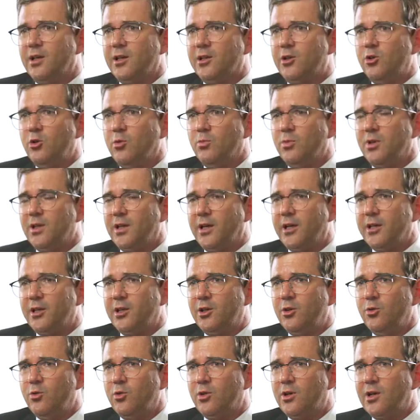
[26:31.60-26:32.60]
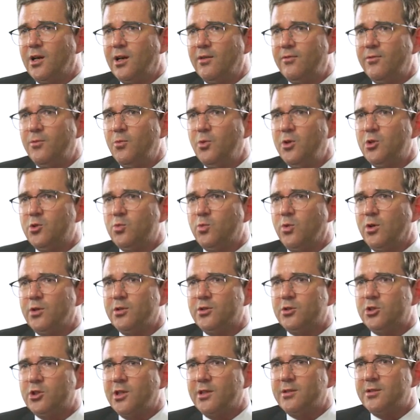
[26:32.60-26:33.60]
Acumen IQ cuff, which
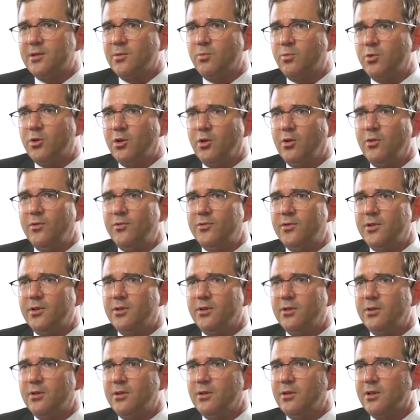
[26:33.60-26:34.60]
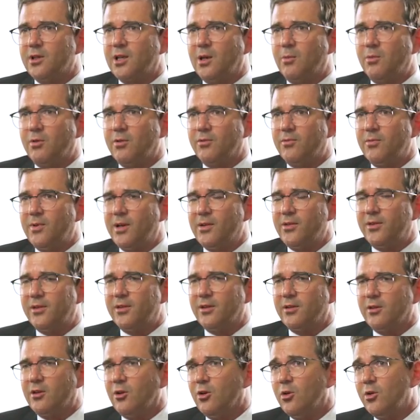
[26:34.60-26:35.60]
was just approved a couple of months
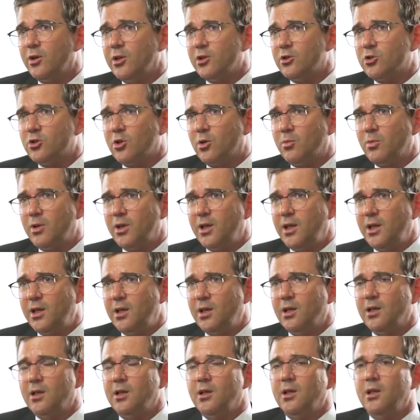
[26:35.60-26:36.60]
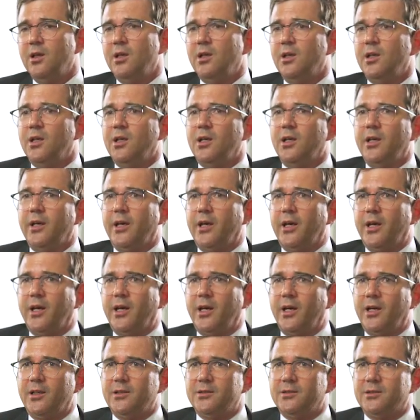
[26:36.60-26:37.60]
ago in Germany.
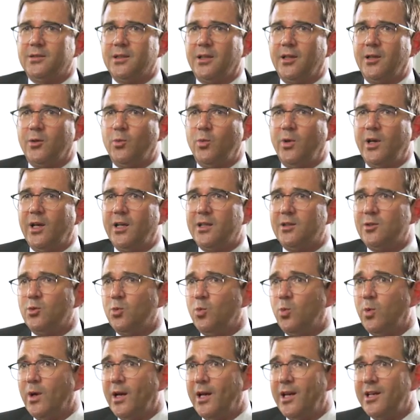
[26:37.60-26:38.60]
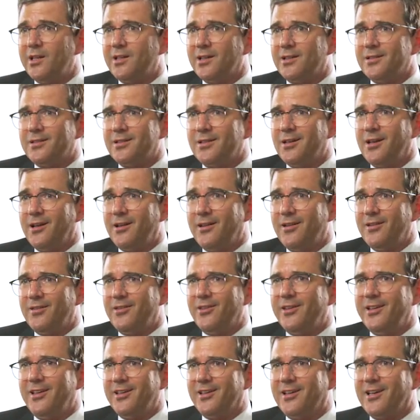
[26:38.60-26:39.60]
And we had to wait until
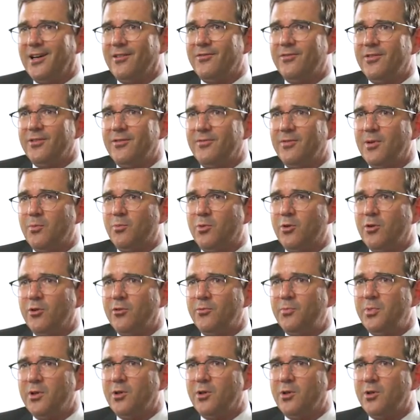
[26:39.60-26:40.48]
the cuff is approved,